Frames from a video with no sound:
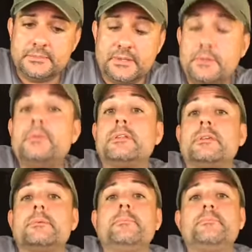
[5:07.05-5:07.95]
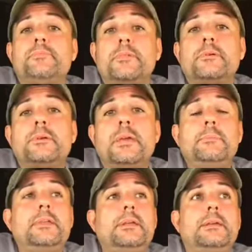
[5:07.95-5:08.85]
They do nothing. So it gave
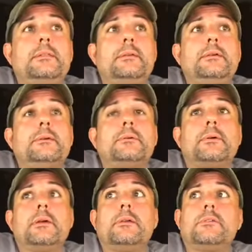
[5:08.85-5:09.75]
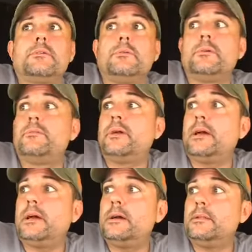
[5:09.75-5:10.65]
me the idea, okay, so we've
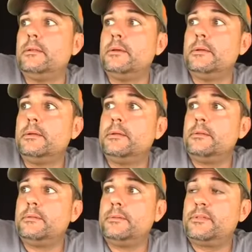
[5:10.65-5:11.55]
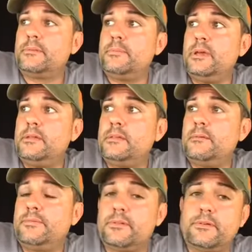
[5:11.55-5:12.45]
had this
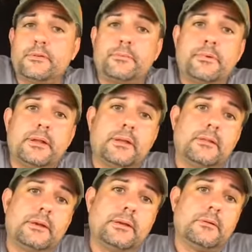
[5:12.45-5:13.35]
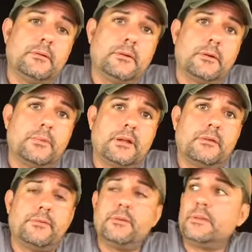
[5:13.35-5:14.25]
amazing physical product line called the
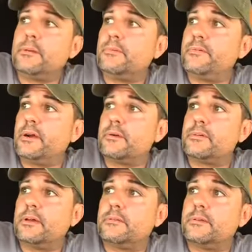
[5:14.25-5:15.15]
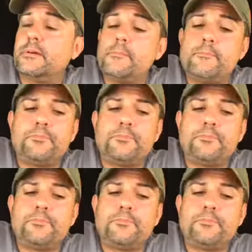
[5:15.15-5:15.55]
harmonic field amplifiers out there.